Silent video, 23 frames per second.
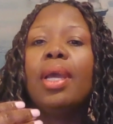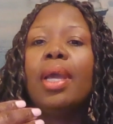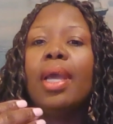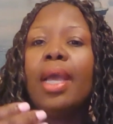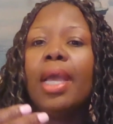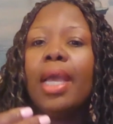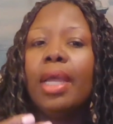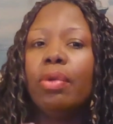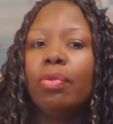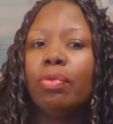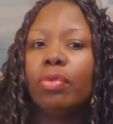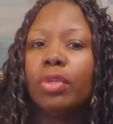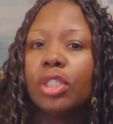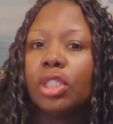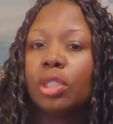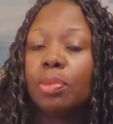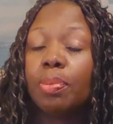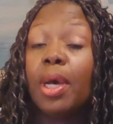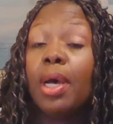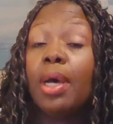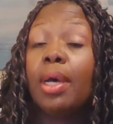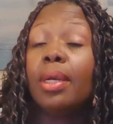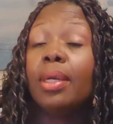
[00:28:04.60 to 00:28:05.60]
and
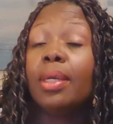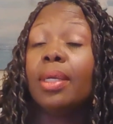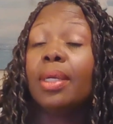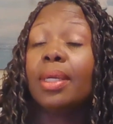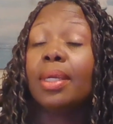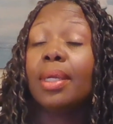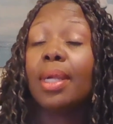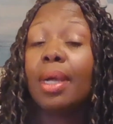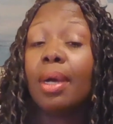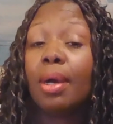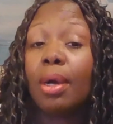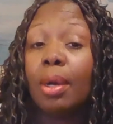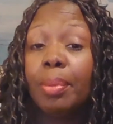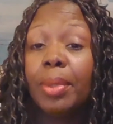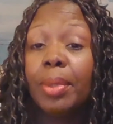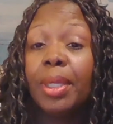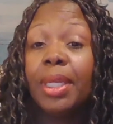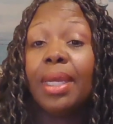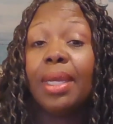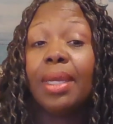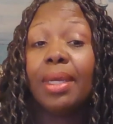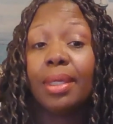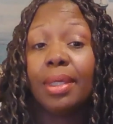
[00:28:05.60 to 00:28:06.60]
respond
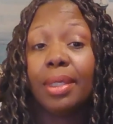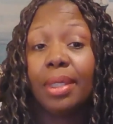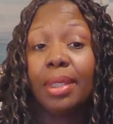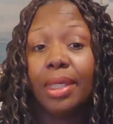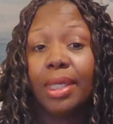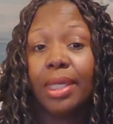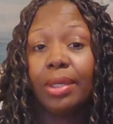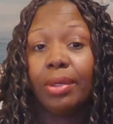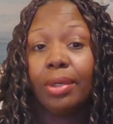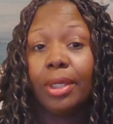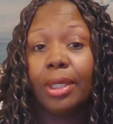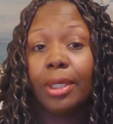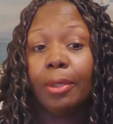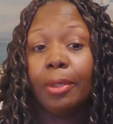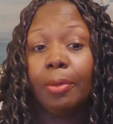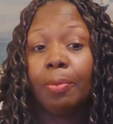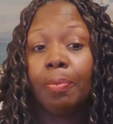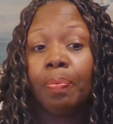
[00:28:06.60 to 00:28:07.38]
calmly and clearly.